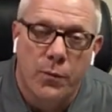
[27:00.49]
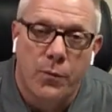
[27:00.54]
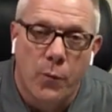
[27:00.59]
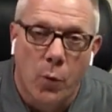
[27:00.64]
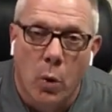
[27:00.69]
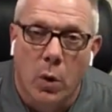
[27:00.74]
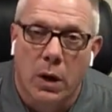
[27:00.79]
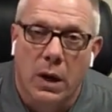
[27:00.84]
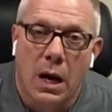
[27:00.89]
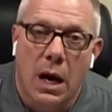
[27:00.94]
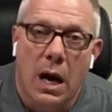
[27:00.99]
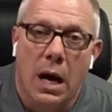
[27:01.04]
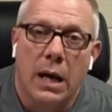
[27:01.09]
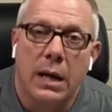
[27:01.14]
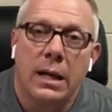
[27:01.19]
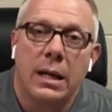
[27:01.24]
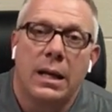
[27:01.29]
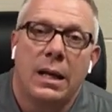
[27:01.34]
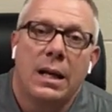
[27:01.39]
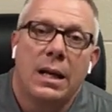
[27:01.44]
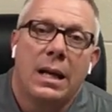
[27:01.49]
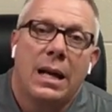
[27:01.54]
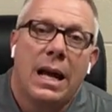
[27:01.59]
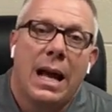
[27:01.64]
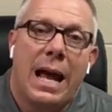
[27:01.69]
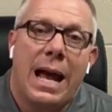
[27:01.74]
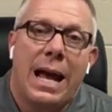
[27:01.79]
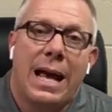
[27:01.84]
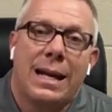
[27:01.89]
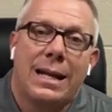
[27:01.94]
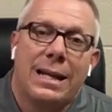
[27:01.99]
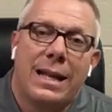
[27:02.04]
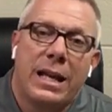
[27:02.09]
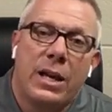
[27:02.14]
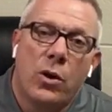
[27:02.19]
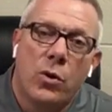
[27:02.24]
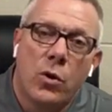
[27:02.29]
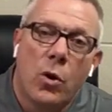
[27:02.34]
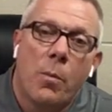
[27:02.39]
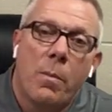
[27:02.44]
for God and they
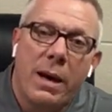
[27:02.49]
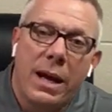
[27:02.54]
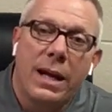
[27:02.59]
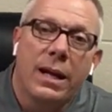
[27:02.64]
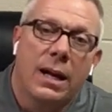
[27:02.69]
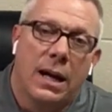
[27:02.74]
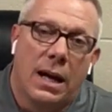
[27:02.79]
don't obey